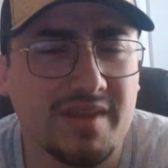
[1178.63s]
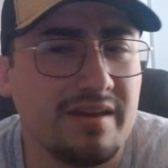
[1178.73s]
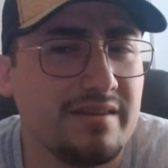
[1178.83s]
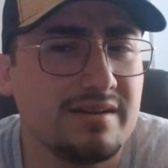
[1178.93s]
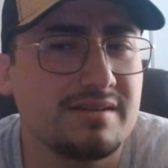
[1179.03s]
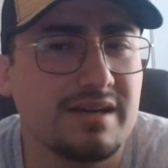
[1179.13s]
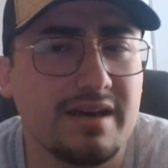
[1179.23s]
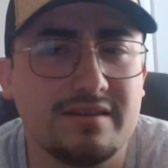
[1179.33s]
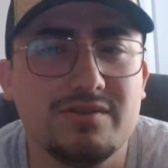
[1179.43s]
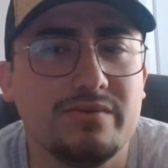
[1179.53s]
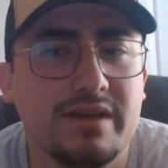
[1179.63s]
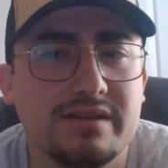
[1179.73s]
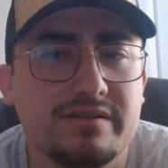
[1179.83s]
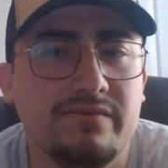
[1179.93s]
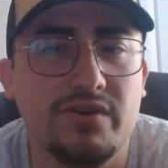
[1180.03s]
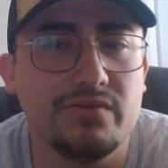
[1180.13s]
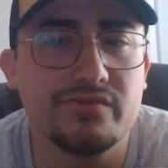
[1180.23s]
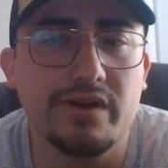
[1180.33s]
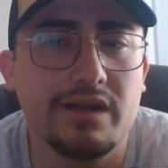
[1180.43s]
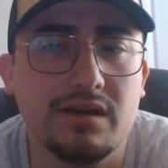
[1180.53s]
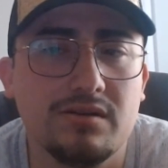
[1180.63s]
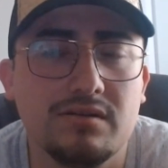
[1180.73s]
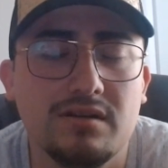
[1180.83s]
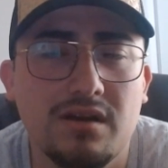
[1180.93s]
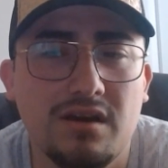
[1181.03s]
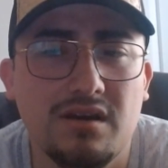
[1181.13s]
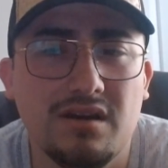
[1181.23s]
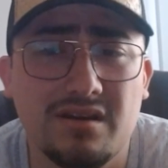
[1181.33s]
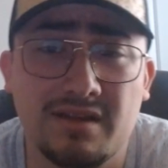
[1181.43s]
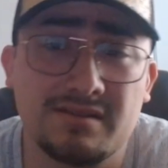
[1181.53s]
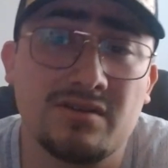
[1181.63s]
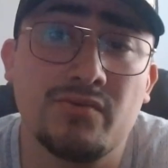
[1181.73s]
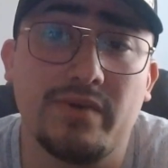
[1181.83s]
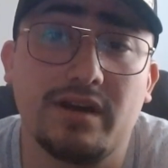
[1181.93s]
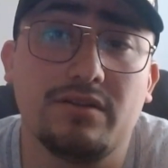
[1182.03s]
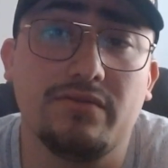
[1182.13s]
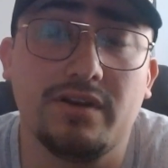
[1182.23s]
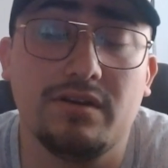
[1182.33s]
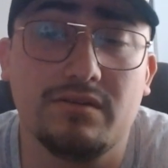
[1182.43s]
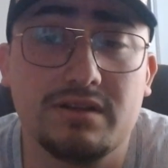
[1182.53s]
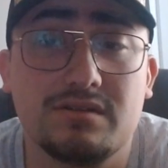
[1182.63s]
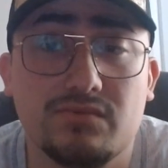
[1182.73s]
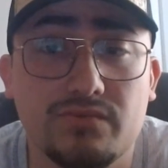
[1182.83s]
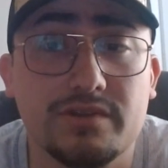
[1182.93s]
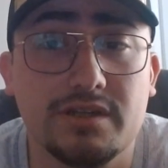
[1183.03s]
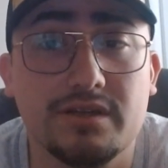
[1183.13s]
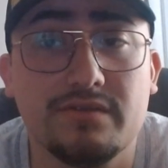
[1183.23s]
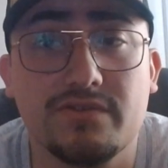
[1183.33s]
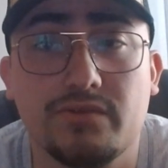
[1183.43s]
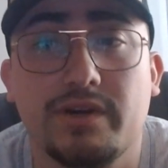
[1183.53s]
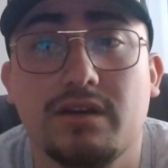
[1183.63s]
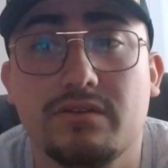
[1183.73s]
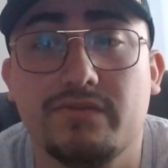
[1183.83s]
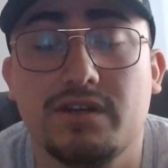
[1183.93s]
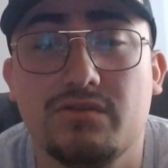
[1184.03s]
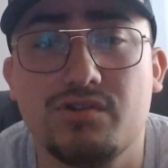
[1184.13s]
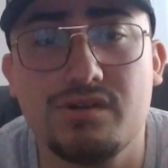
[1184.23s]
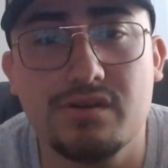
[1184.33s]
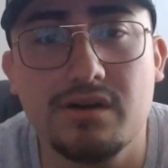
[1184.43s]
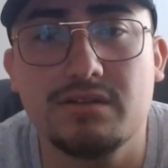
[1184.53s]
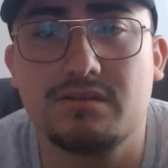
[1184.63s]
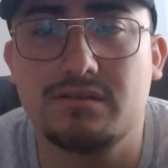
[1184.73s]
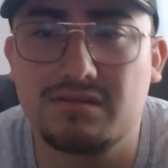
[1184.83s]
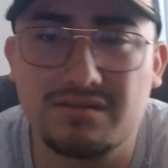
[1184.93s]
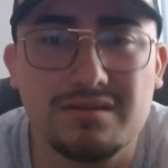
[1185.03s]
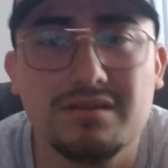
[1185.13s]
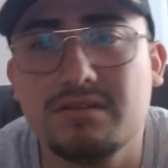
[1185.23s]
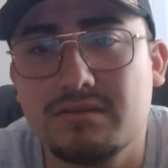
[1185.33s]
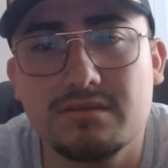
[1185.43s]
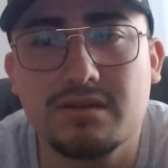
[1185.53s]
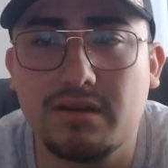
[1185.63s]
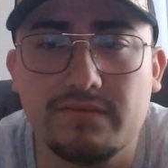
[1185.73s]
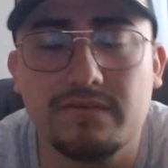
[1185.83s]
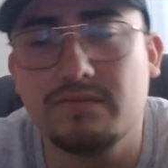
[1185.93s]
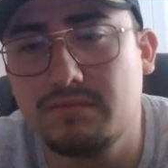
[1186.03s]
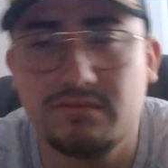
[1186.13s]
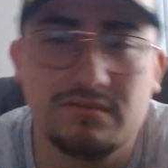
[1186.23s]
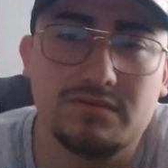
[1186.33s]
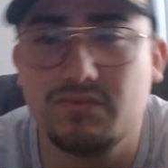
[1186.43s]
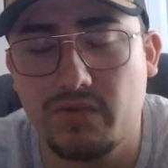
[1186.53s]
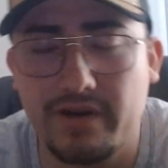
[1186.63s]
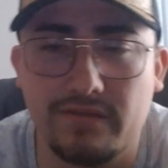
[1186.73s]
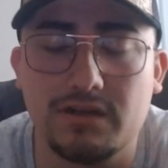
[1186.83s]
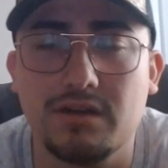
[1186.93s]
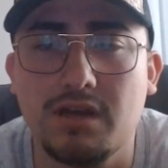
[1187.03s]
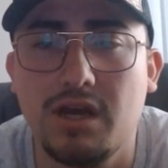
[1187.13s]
think it's like at 2,000 views right now, and that's on a regular video. That's really good for a regular video. Shorts, kind of whatever.